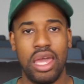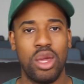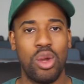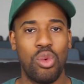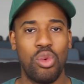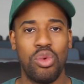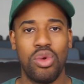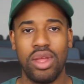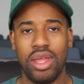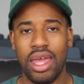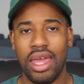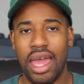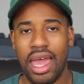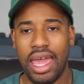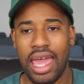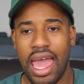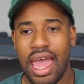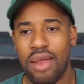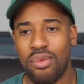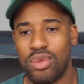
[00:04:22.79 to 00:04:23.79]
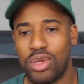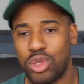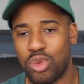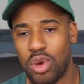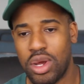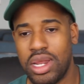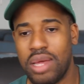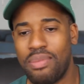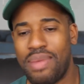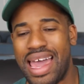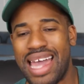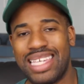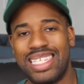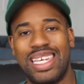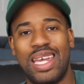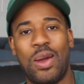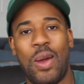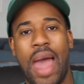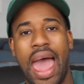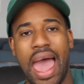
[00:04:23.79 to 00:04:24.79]
You, again, with running
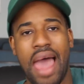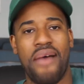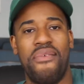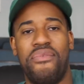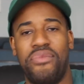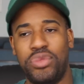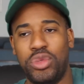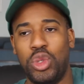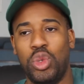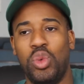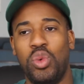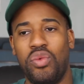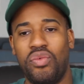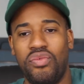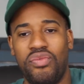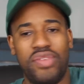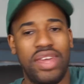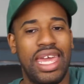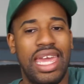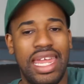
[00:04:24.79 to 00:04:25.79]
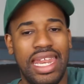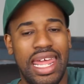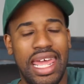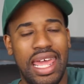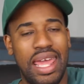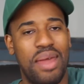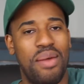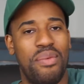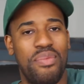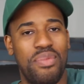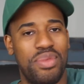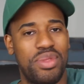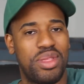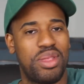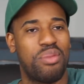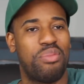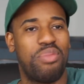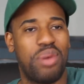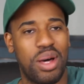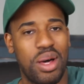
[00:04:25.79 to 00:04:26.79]
backs, you have to feed him
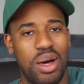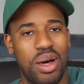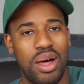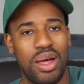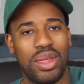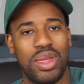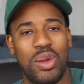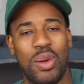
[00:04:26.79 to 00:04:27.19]
the ball.